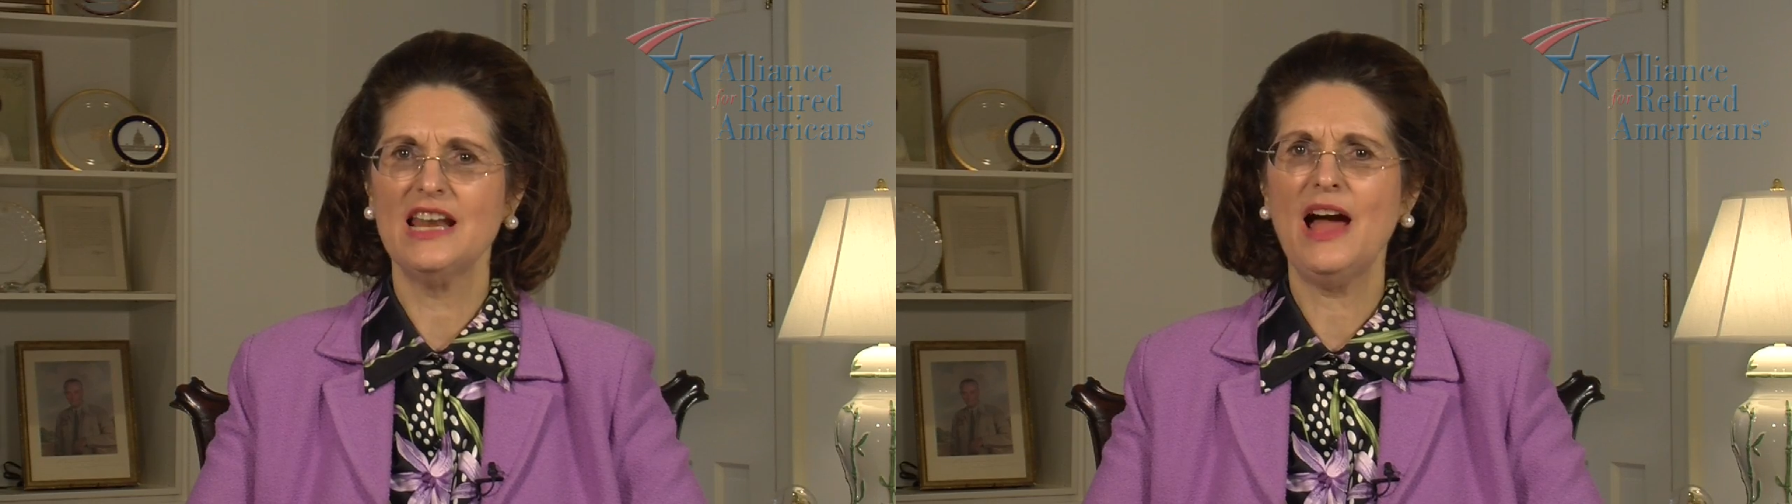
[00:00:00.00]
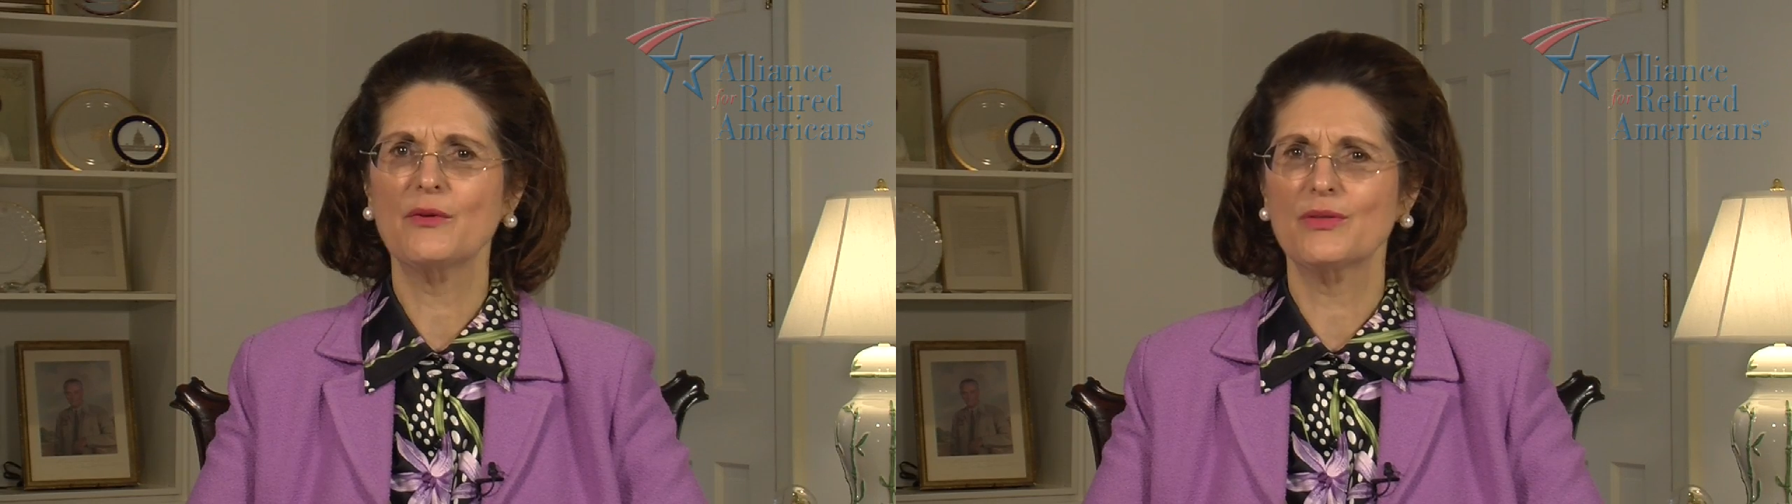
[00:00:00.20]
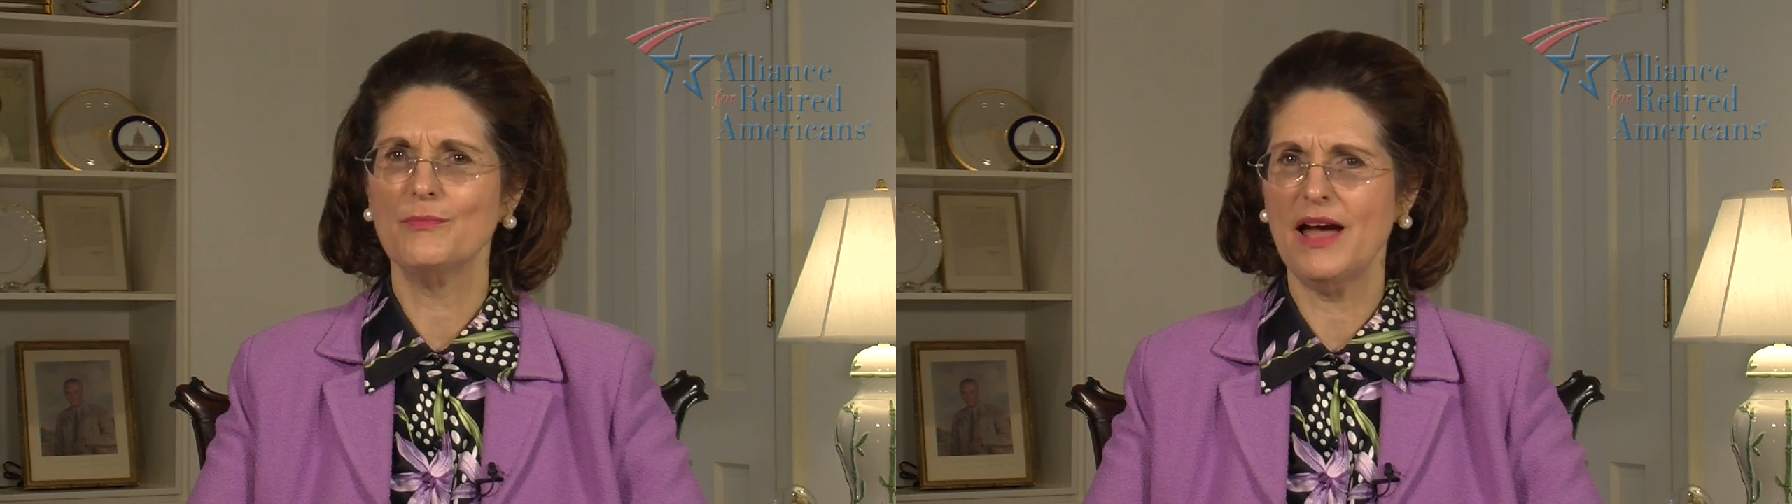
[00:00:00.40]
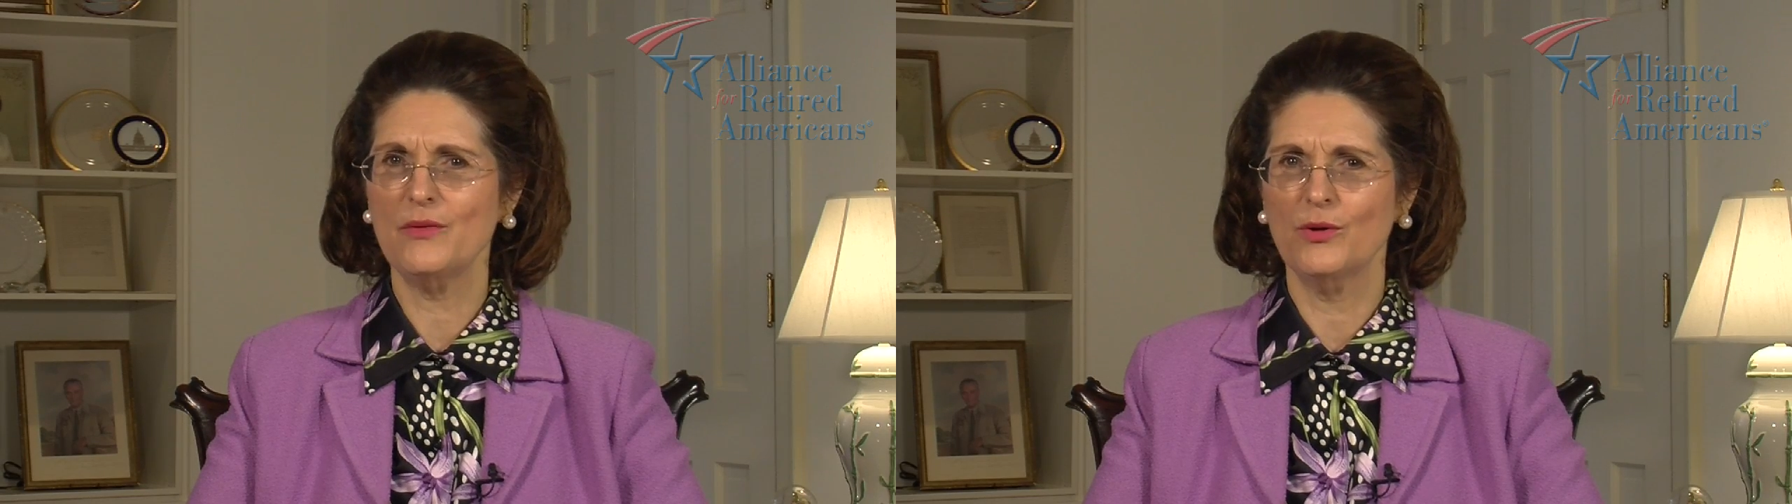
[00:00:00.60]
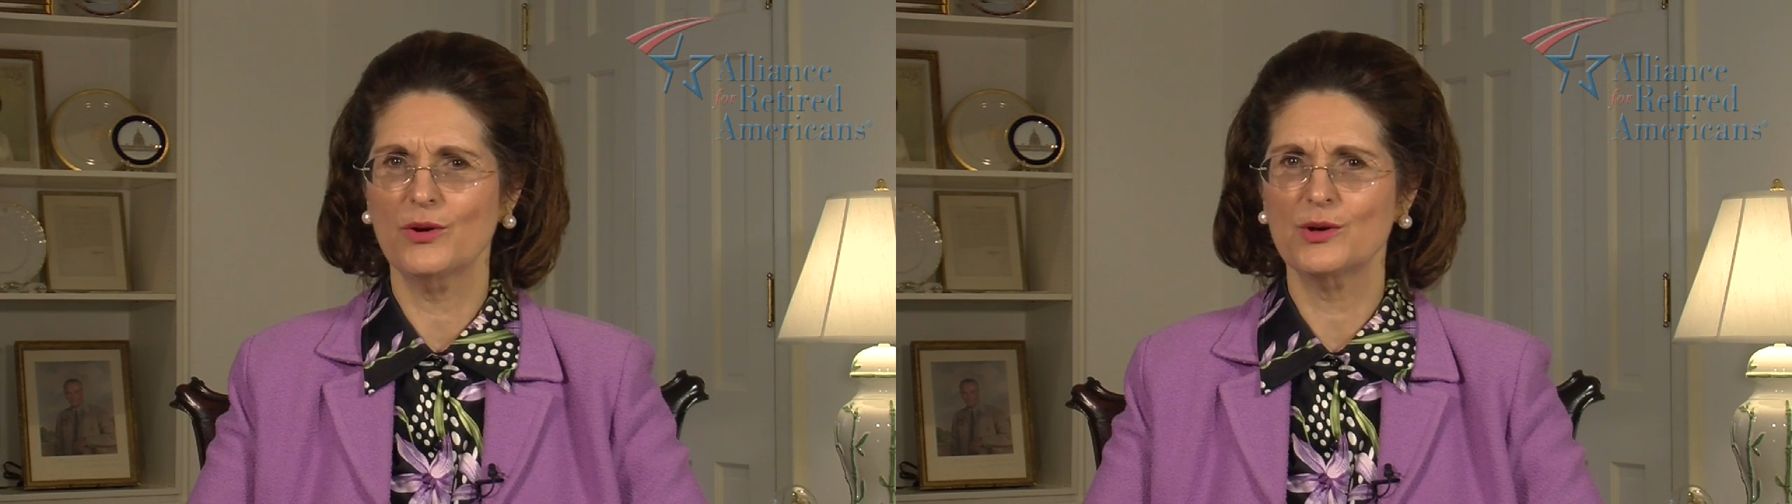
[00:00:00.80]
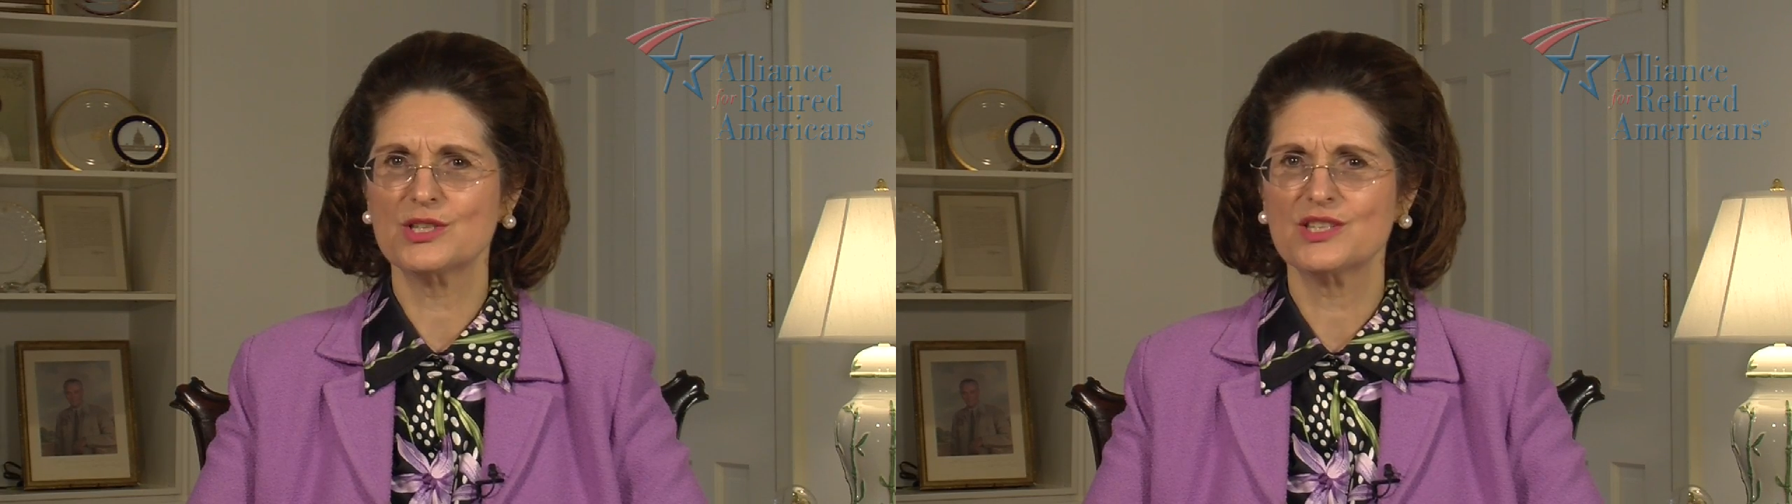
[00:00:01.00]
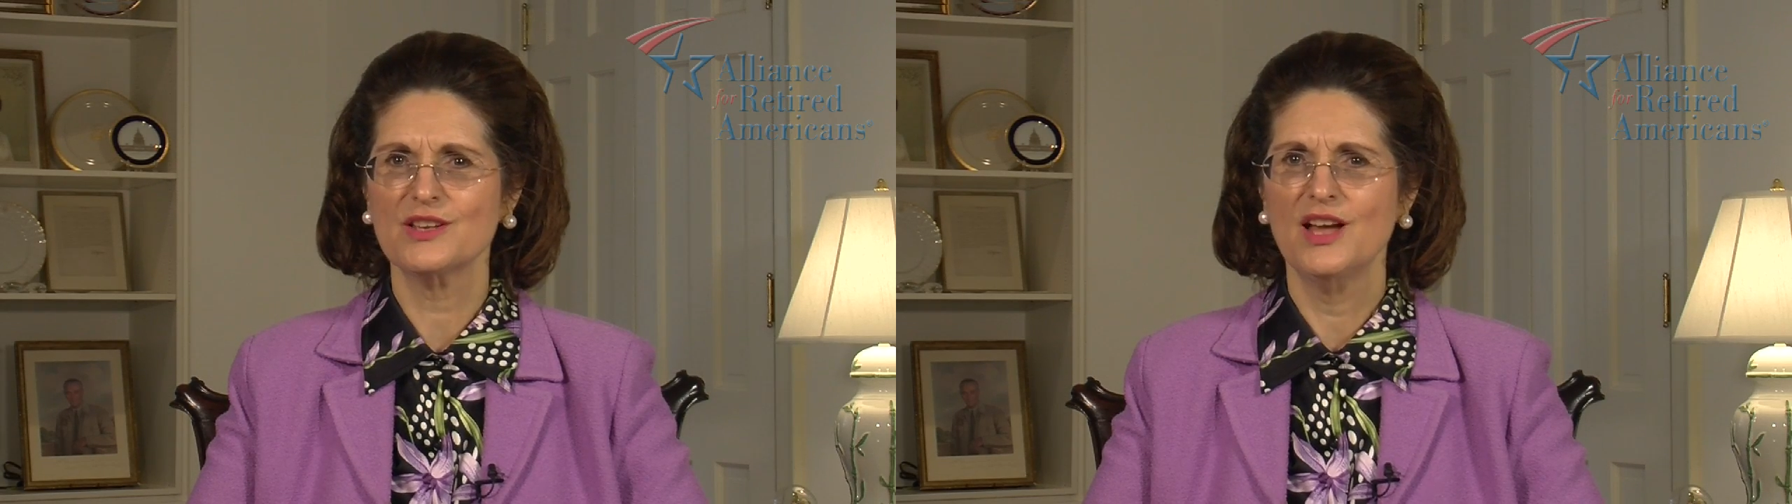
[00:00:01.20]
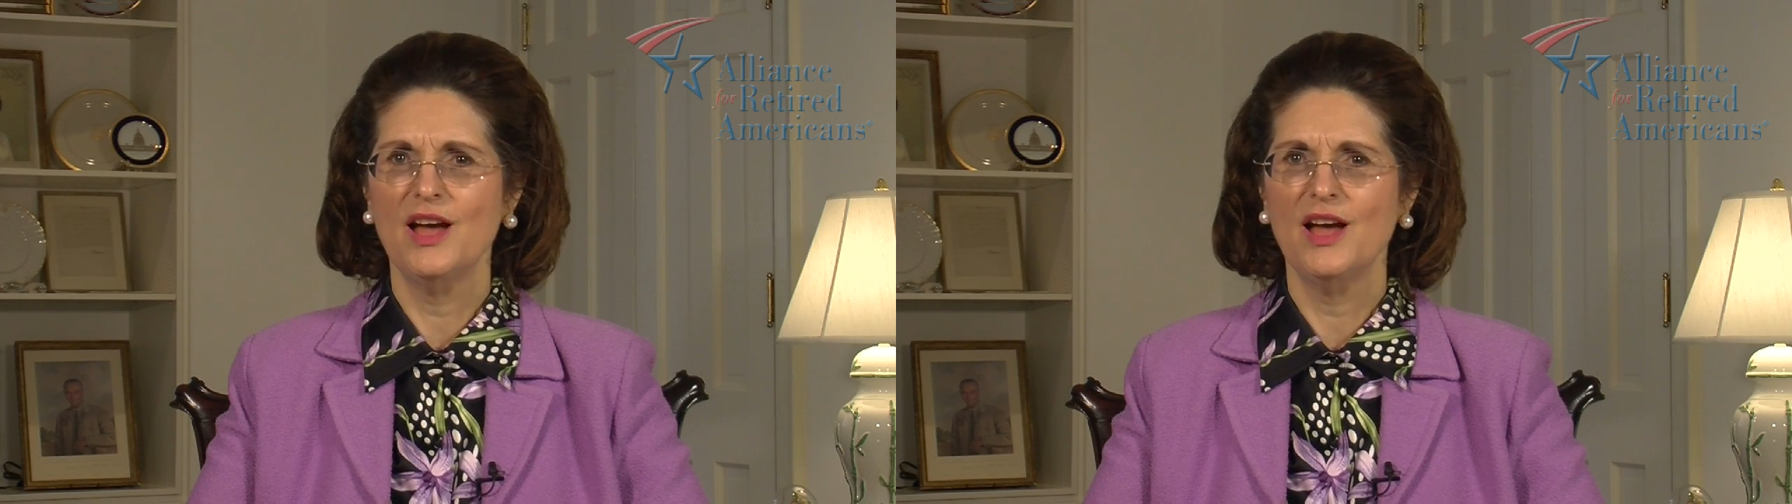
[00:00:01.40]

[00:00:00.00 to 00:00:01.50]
not with my words,